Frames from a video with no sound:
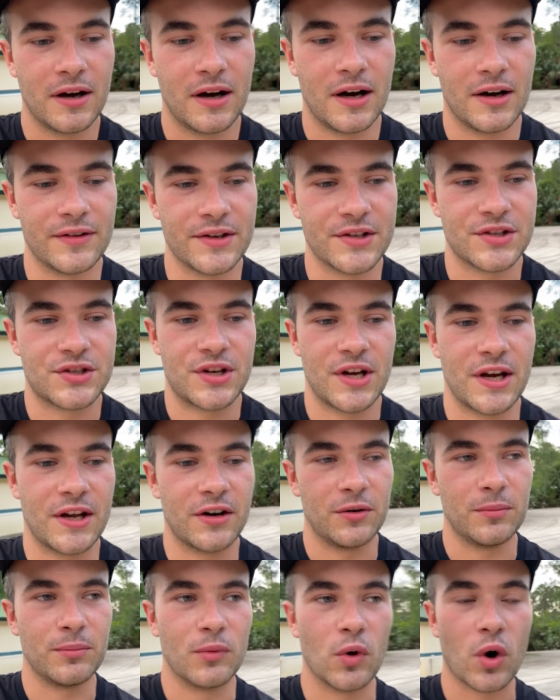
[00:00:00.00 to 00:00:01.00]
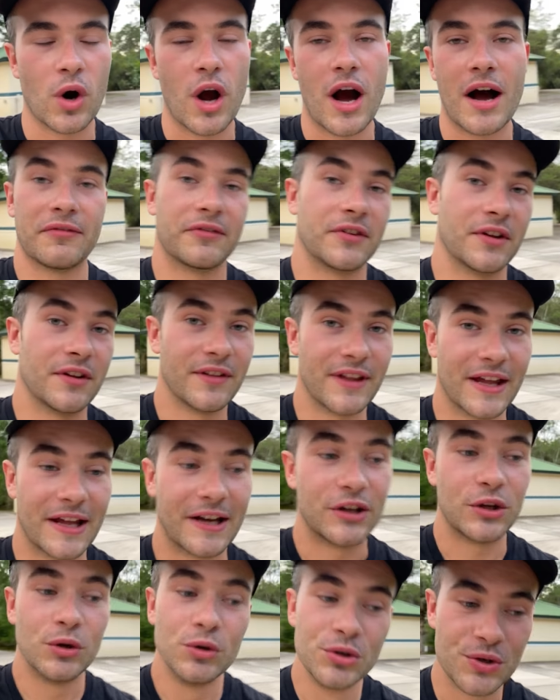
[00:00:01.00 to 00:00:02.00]
on this channel more often
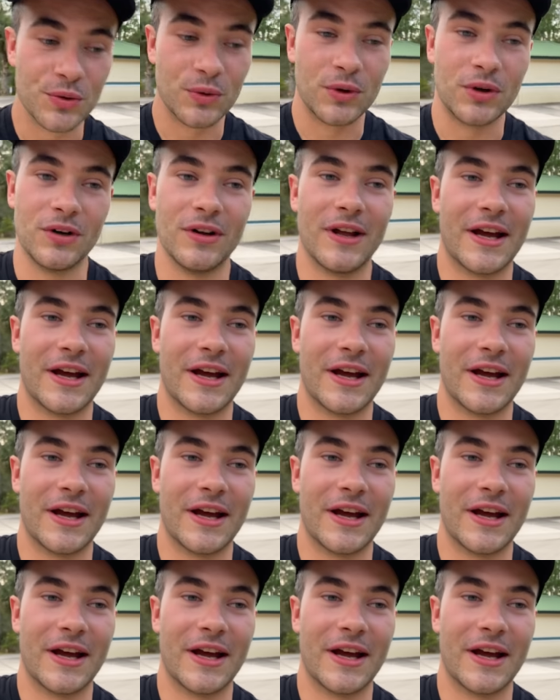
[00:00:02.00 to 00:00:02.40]
than usual.